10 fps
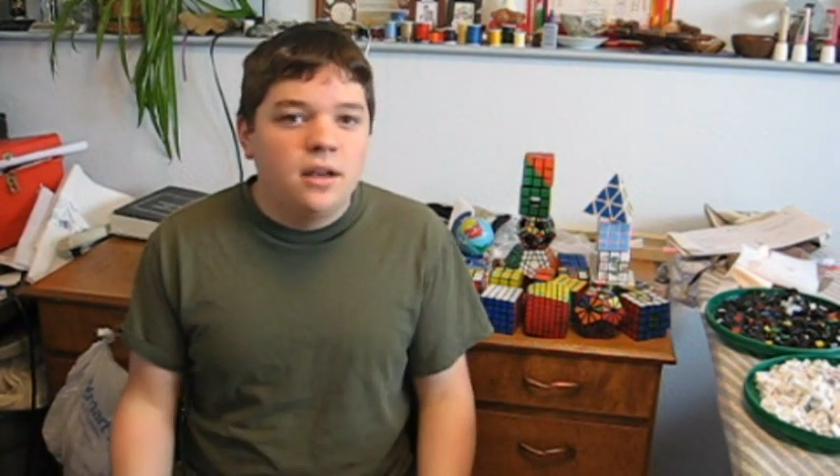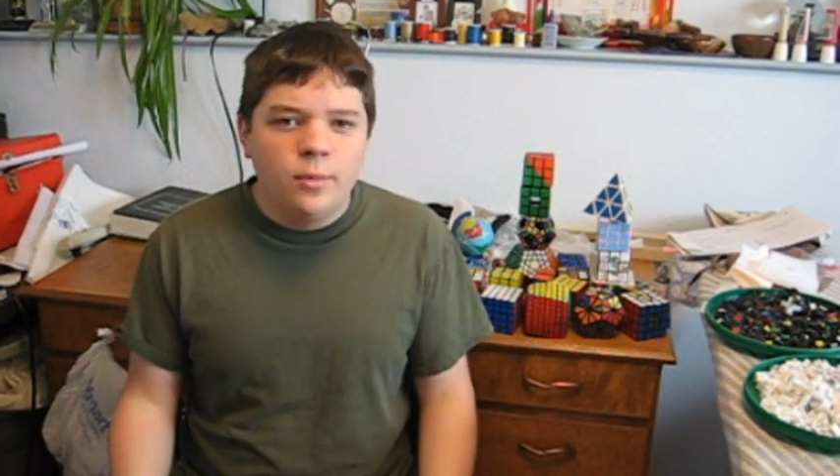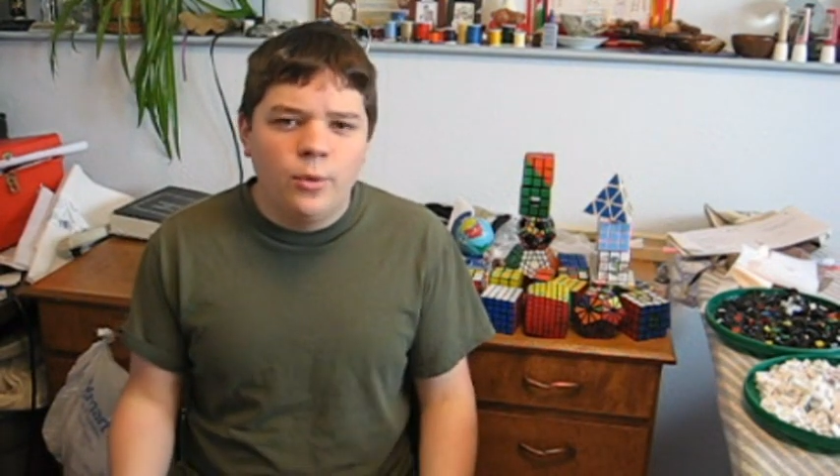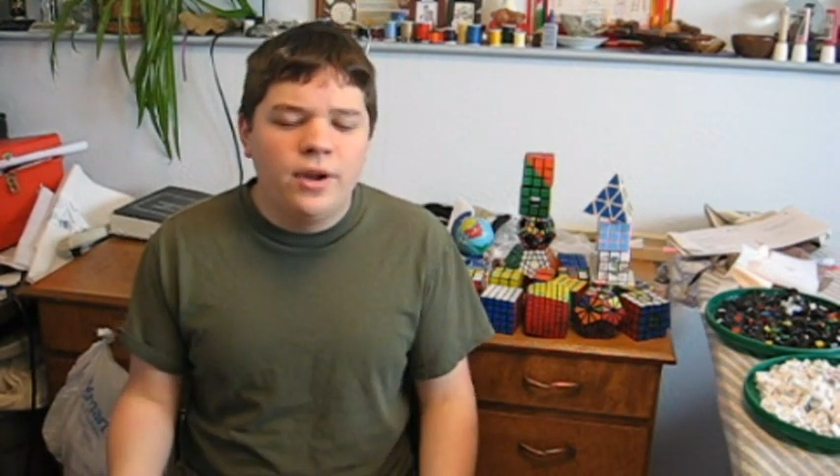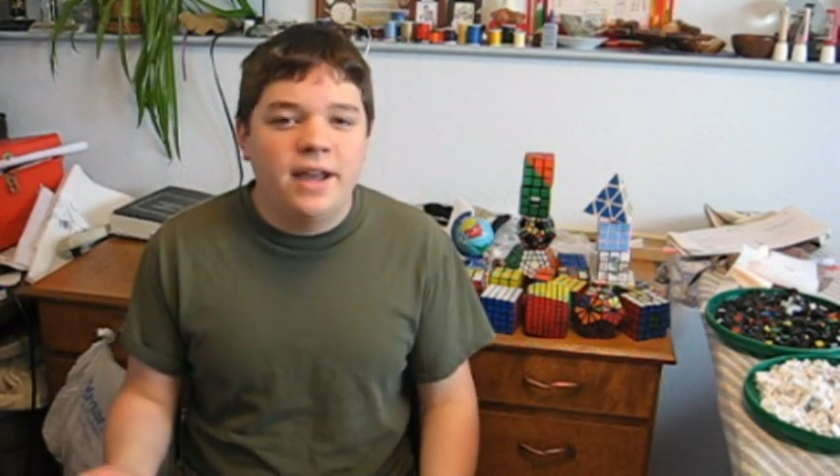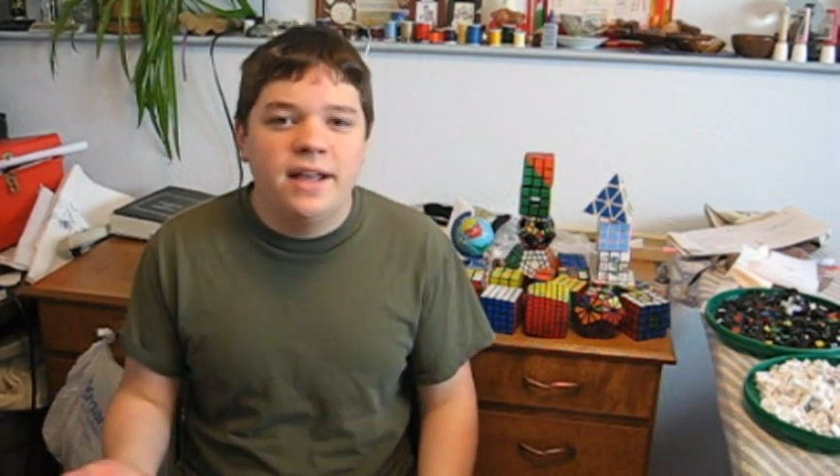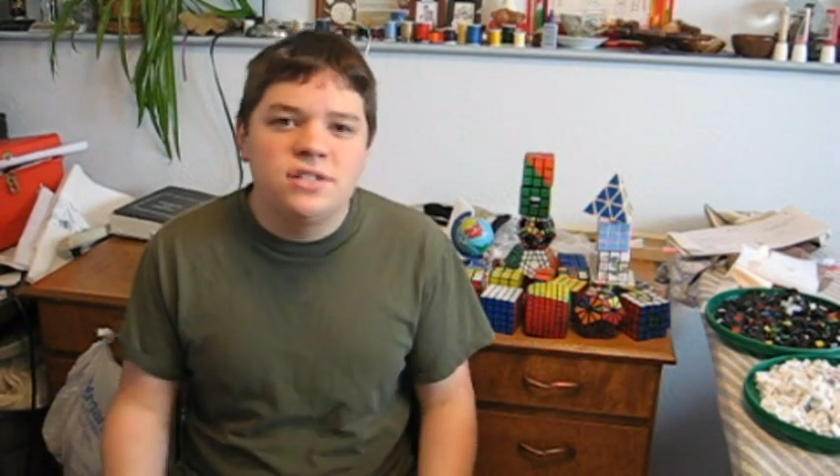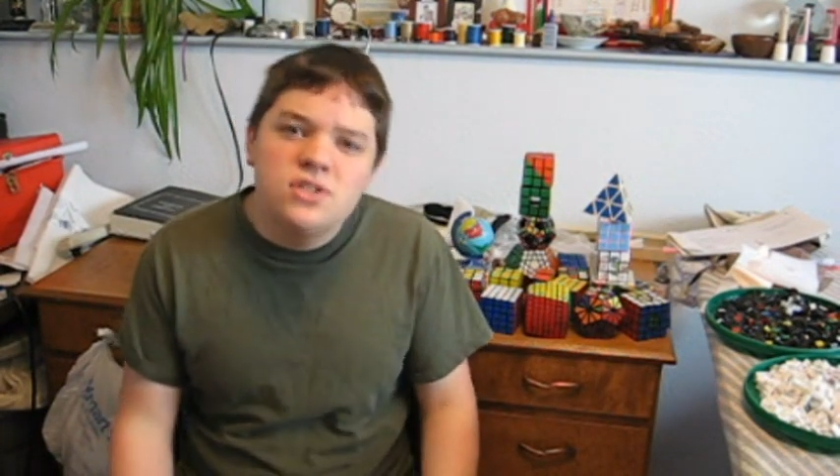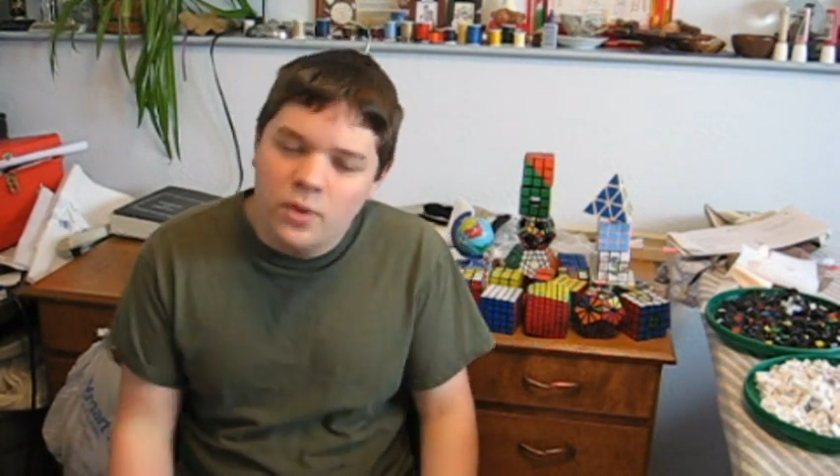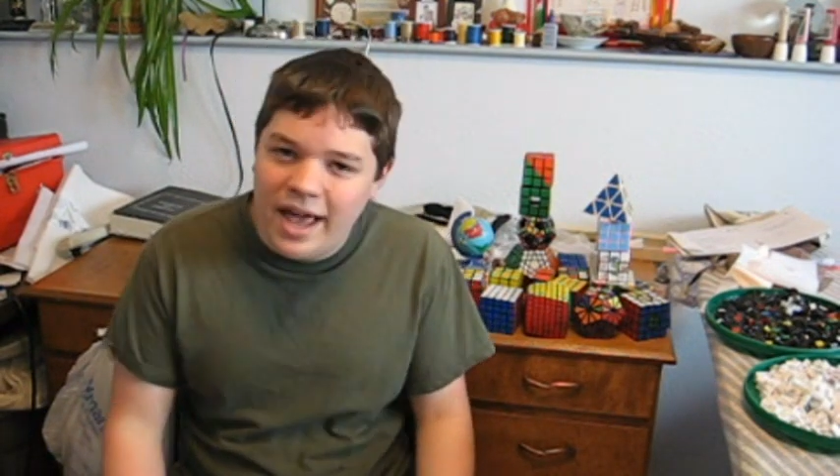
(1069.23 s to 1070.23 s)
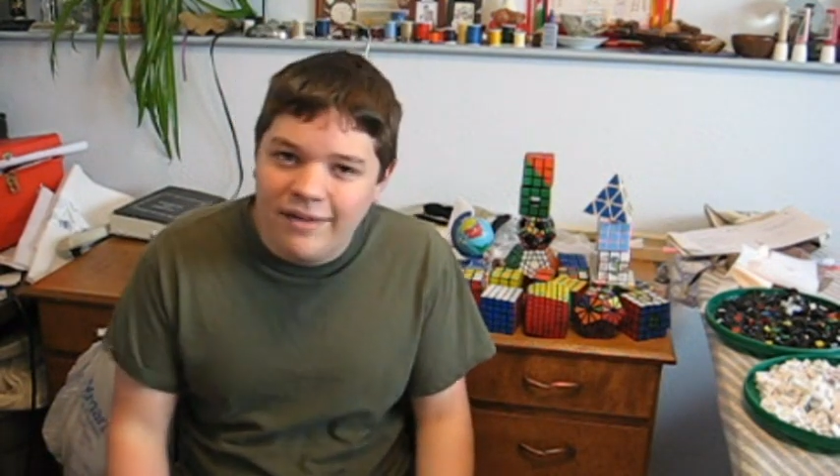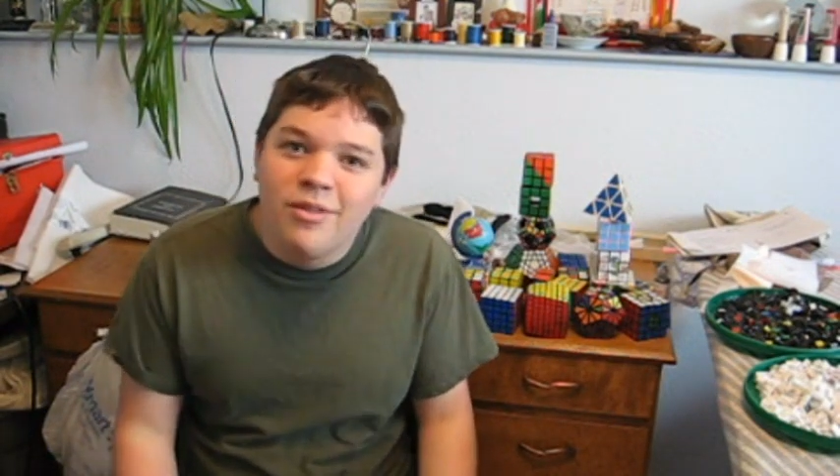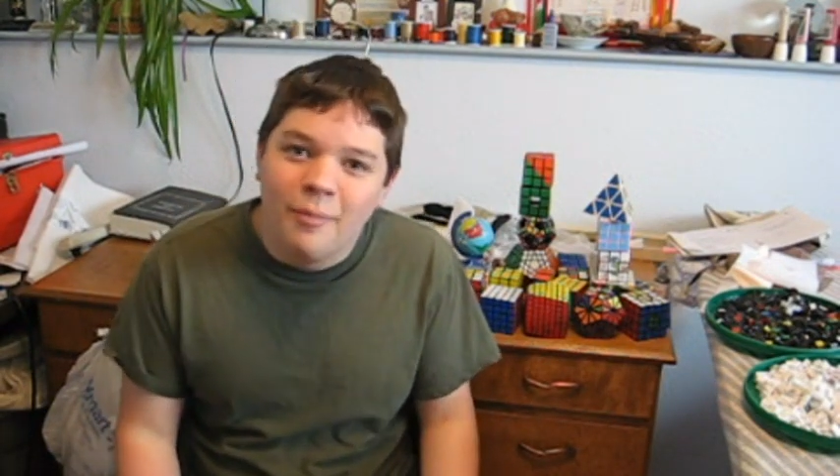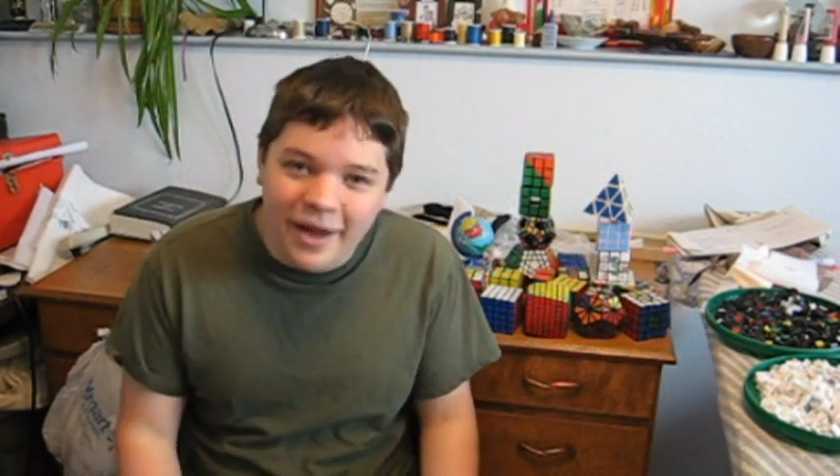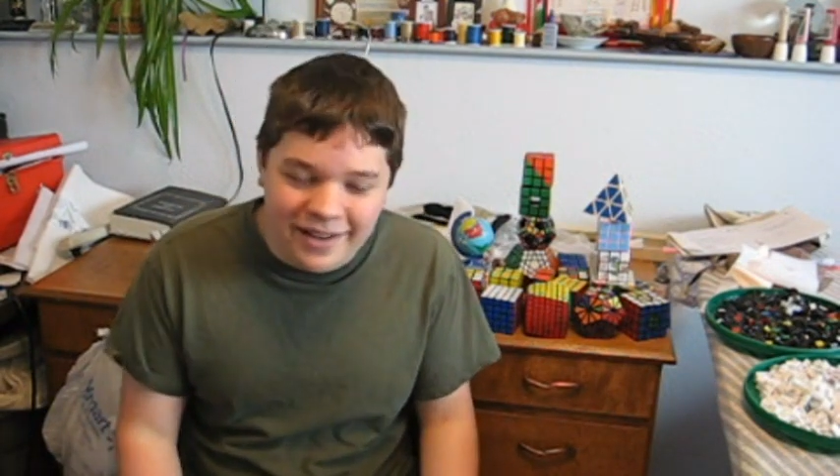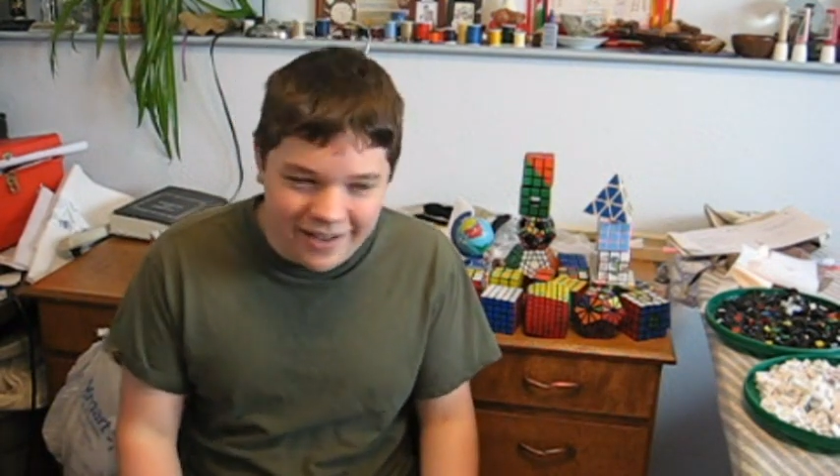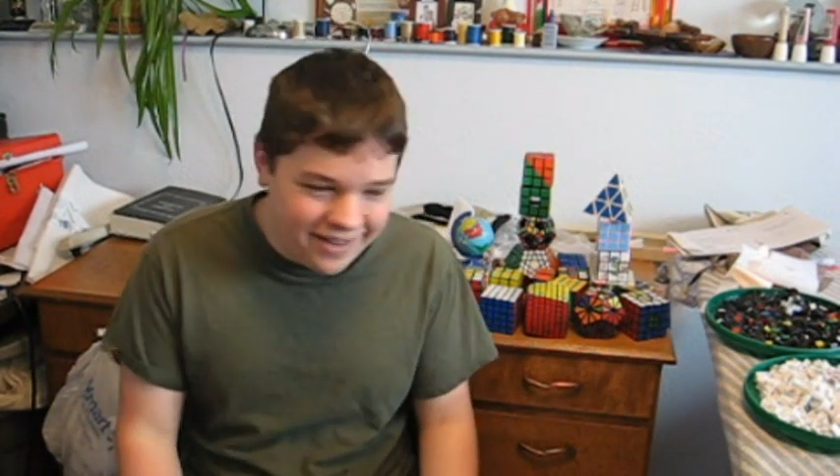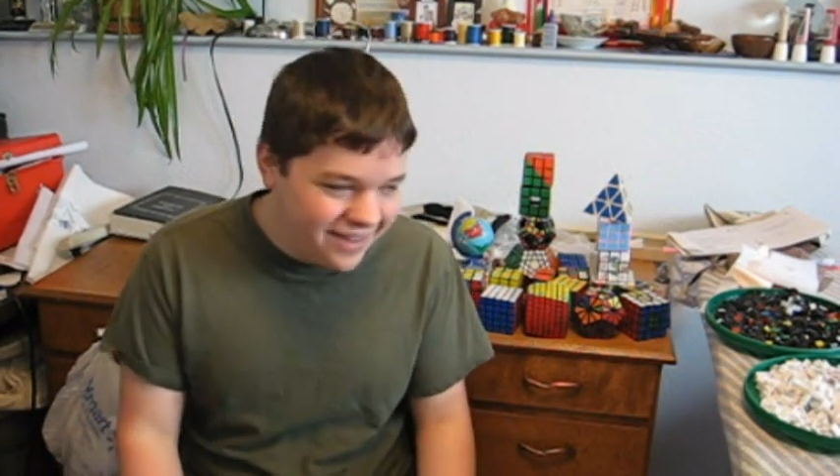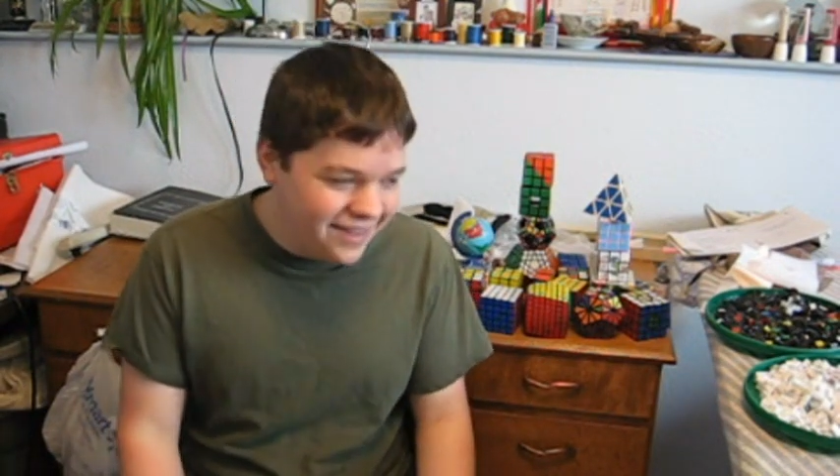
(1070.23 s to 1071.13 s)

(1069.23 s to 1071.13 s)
number one, I just don't have the money.